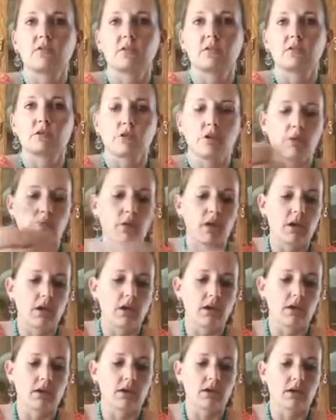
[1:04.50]
for
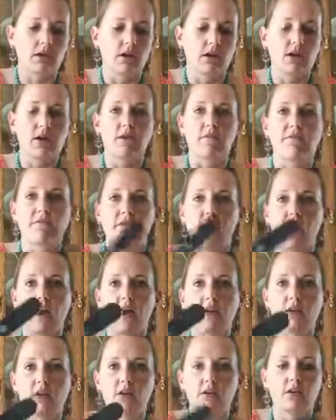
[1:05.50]
trimming, a
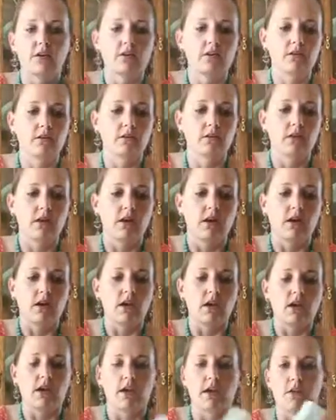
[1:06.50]
file,
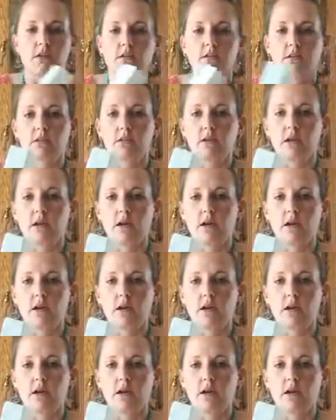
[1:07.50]
and